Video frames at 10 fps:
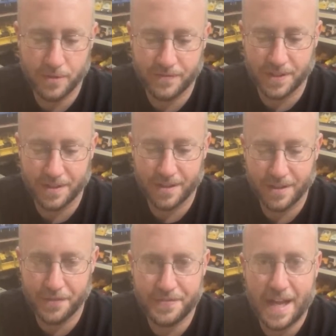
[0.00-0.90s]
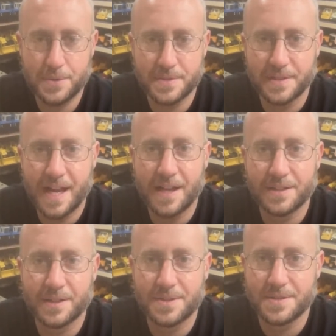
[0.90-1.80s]
for
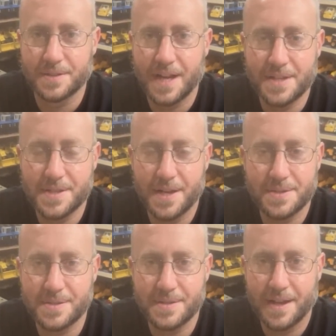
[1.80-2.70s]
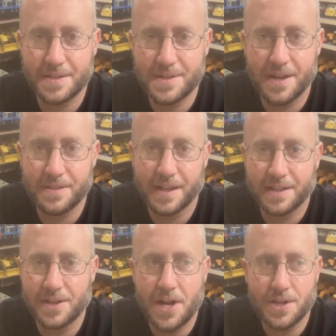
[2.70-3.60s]
$1,000, or I saw a thing in
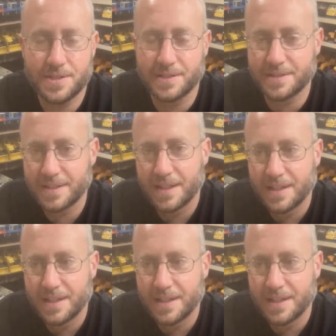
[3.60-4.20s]
an auction